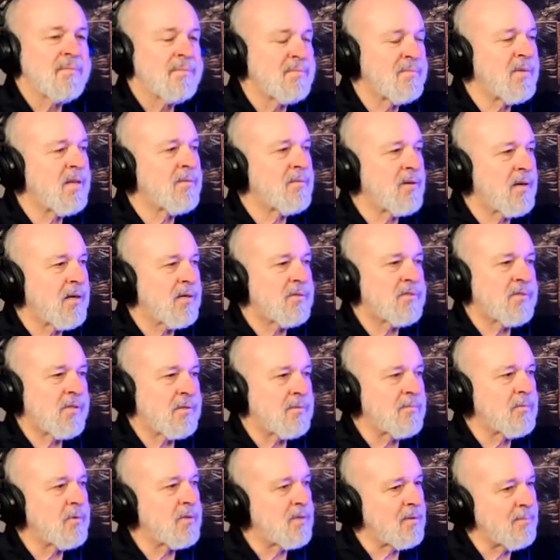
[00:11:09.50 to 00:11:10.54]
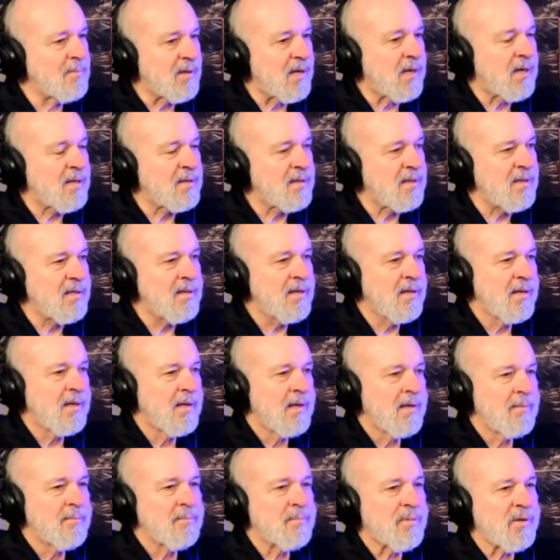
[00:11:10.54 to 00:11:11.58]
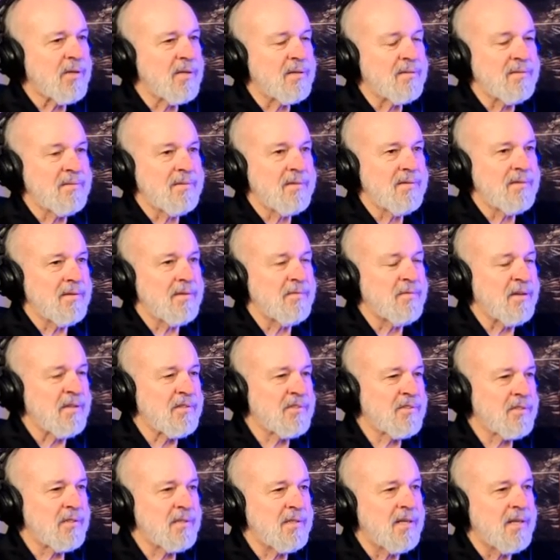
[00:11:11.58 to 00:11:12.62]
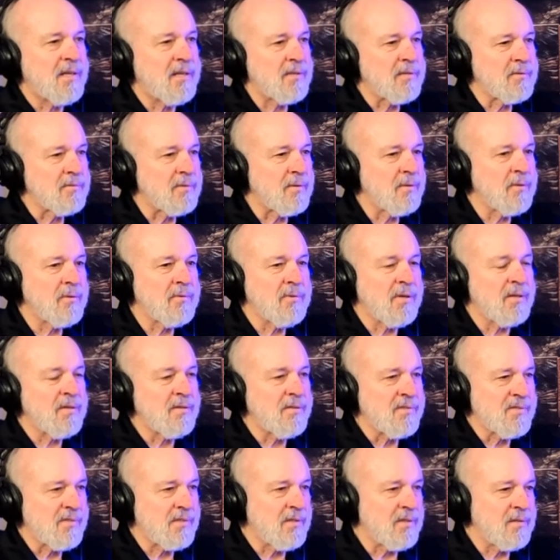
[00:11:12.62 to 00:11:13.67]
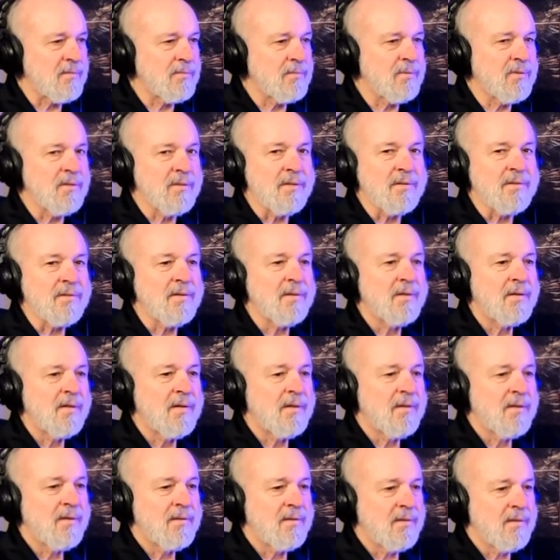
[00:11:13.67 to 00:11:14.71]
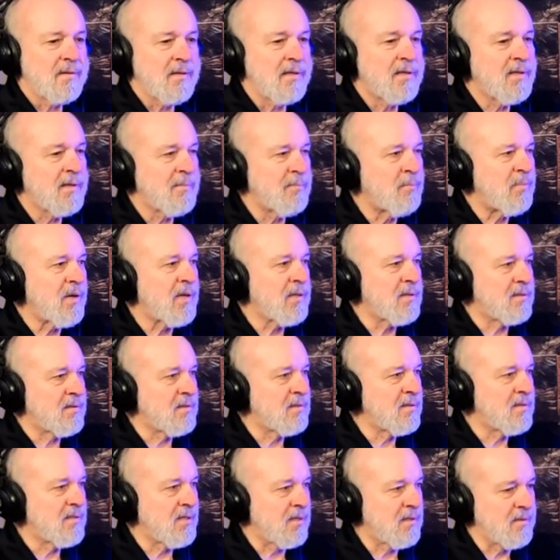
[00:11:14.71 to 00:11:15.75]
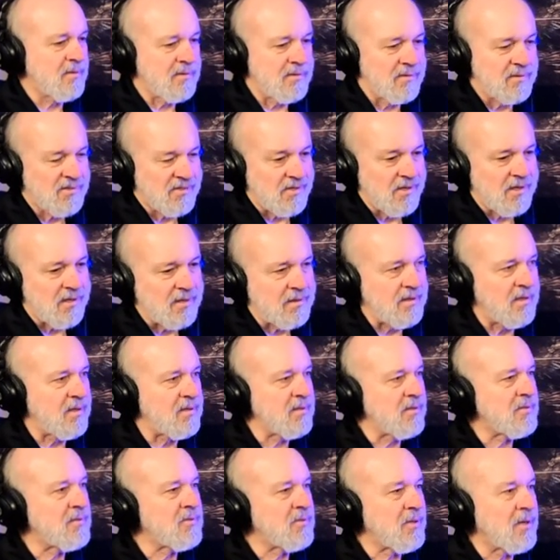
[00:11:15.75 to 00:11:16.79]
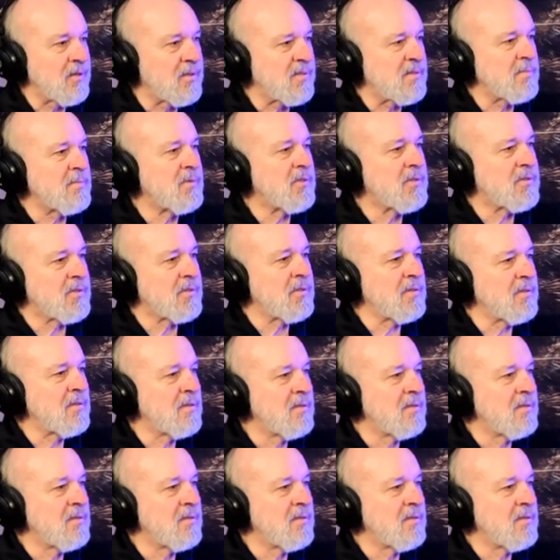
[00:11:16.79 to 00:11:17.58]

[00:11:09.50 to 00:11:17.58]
Never had trouble with the body, but eventually down the road, I discovered that it had bent the tailstock on the transmission.